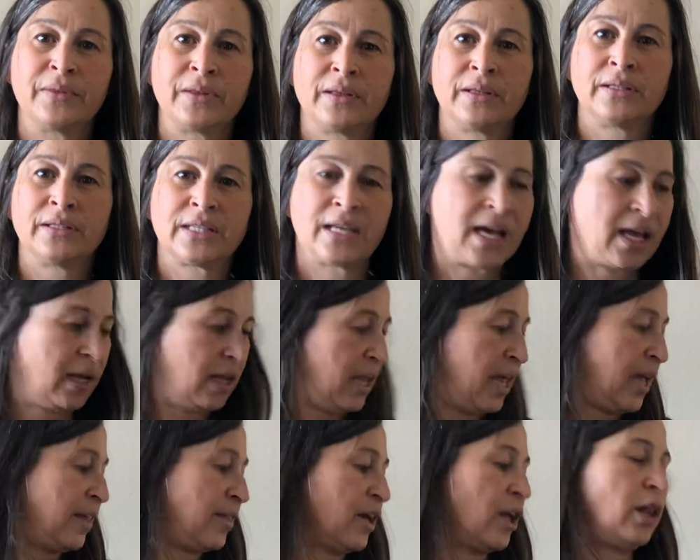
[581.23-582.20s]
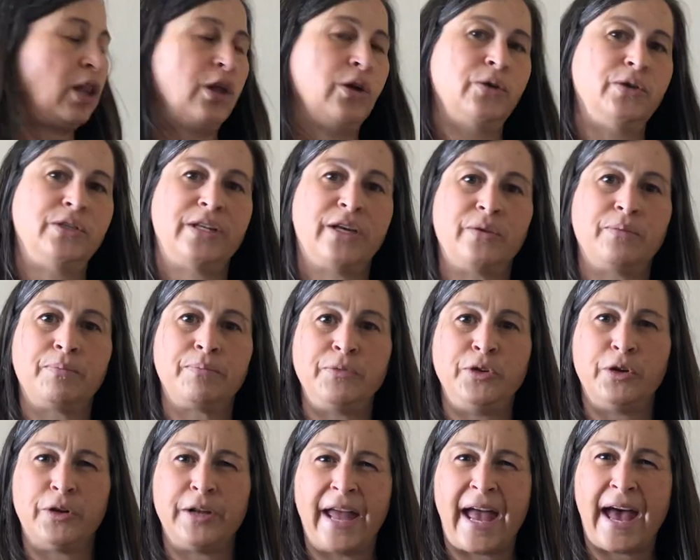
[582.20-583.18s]
It's kind of like the clothes that your
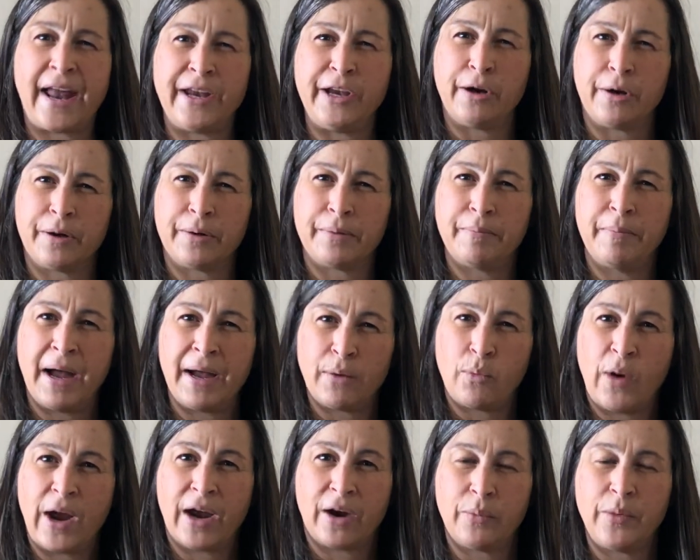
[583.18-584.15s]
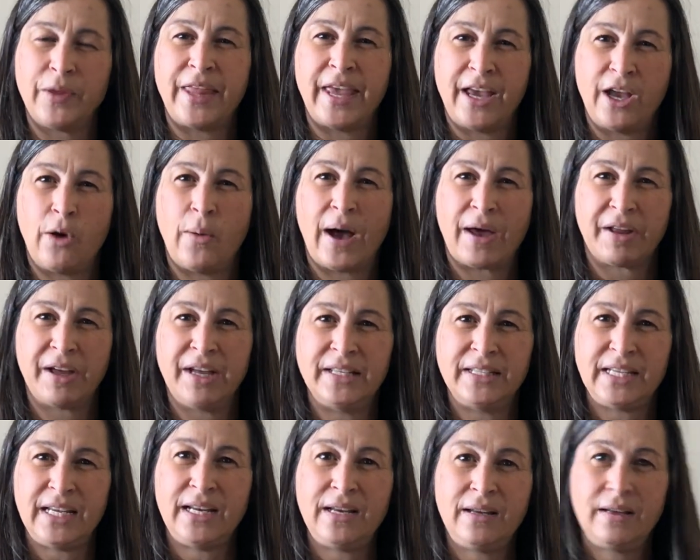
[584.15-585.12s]
daddy might wear when they go out
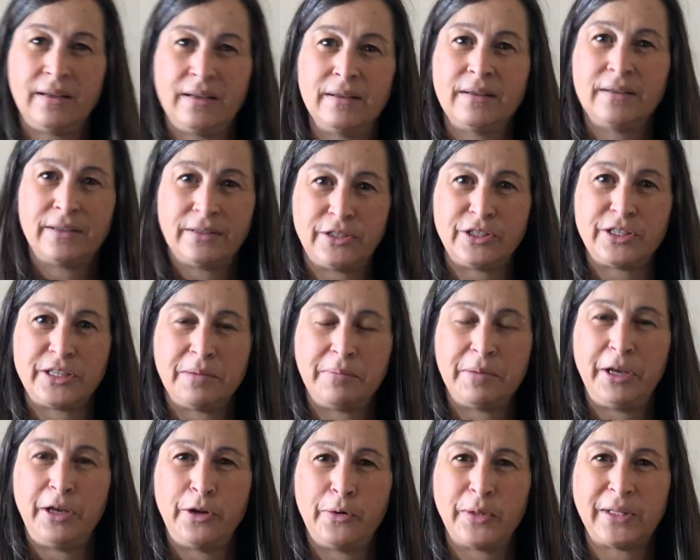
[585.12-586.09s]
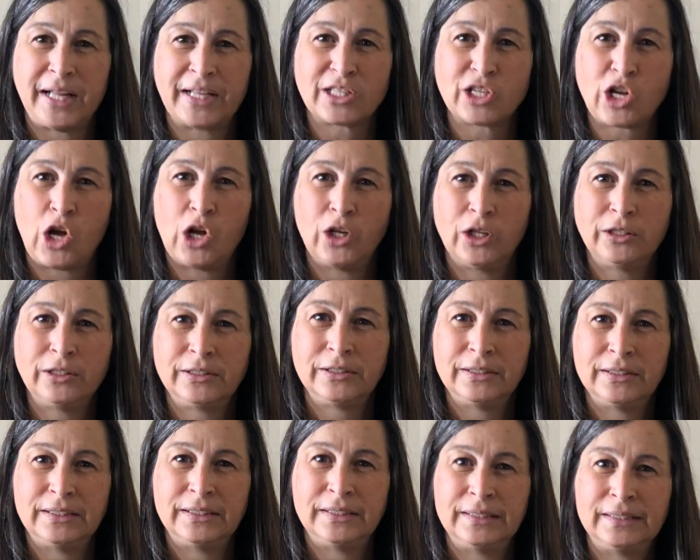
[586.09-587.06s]
hunting. Does anybody know what that's called?
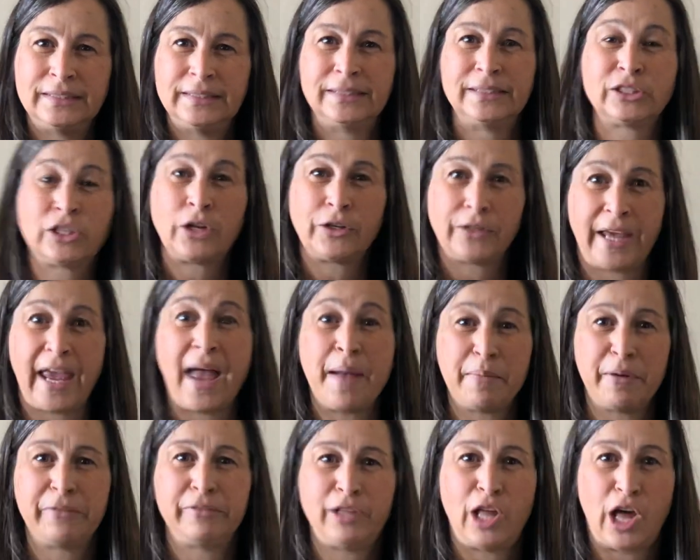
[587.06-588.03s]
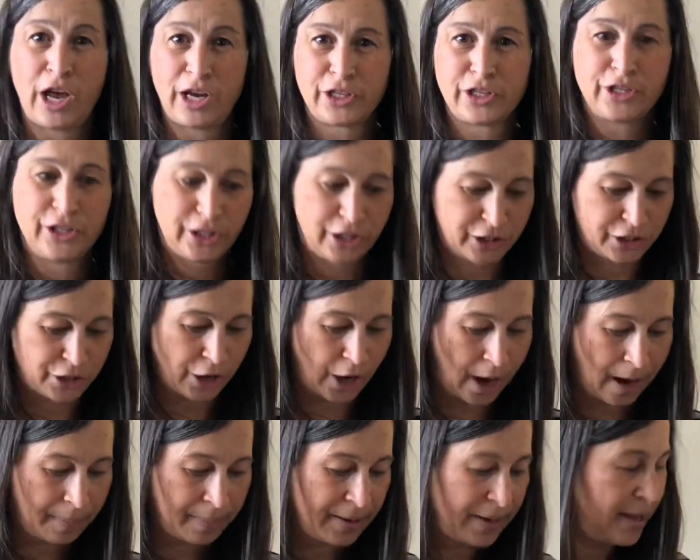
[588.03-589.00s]
It's called camouflage. Good job.
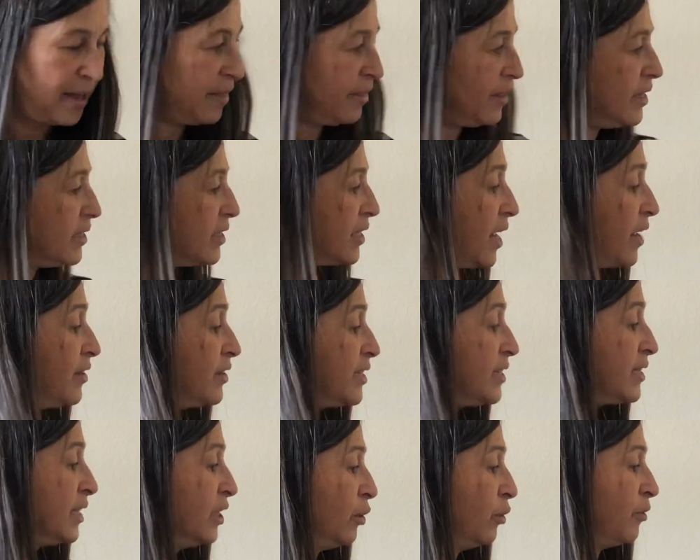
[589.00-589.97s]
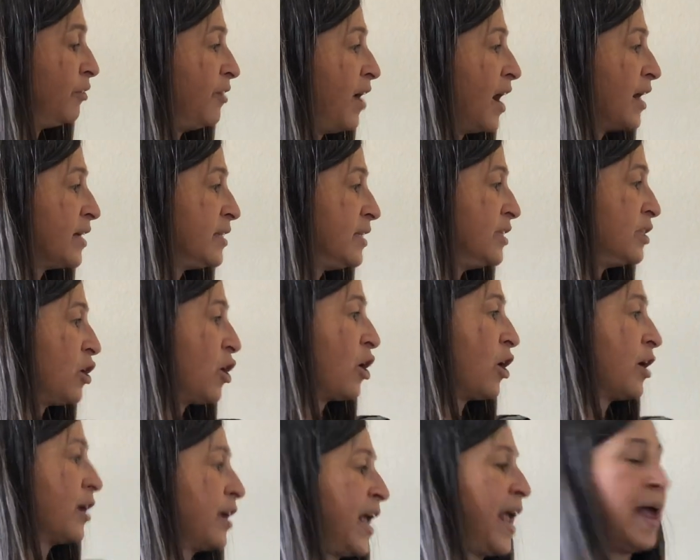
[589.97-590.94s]
These little foxes
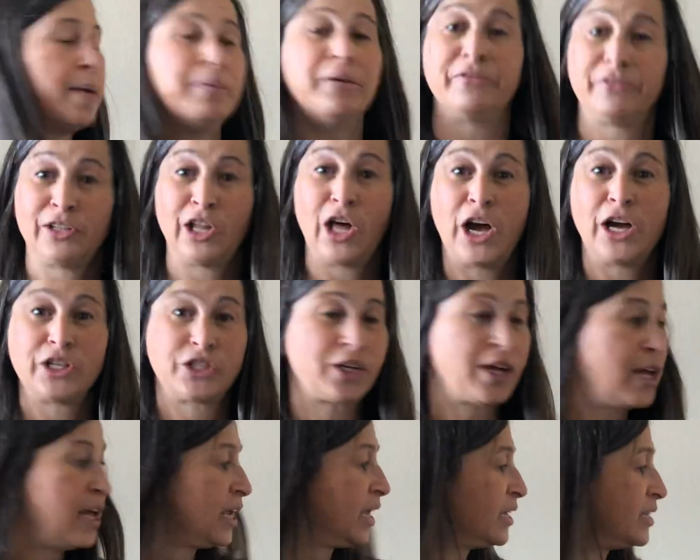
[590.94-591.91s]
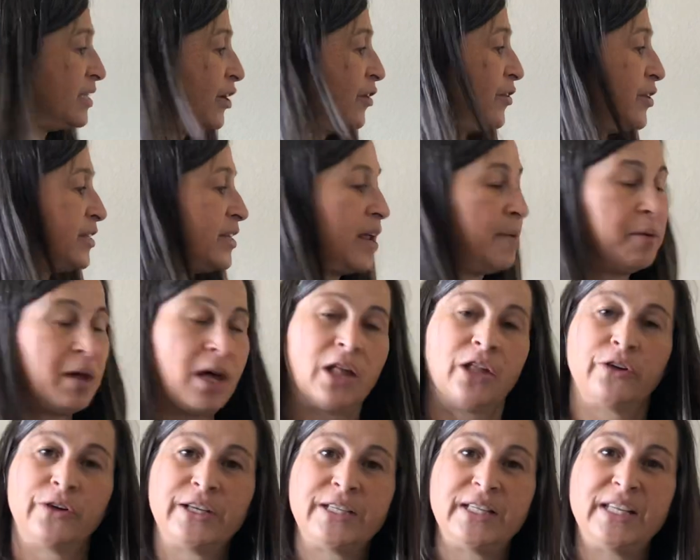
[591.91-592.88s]
are camouflaged because they're the same color
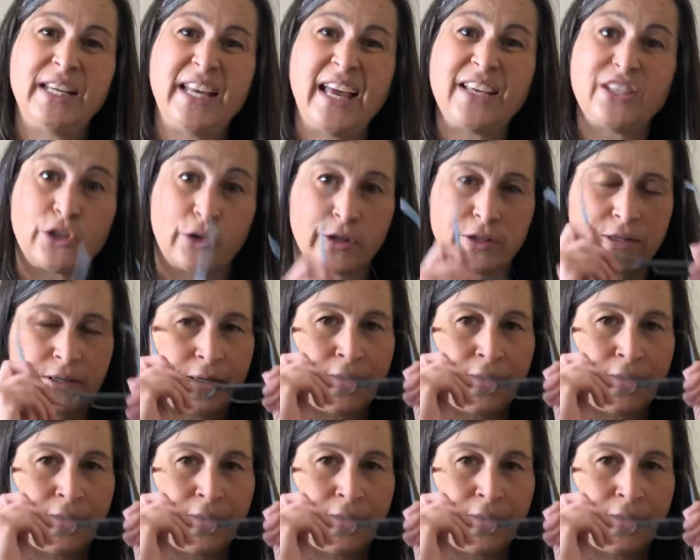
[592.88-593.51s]
as the desert.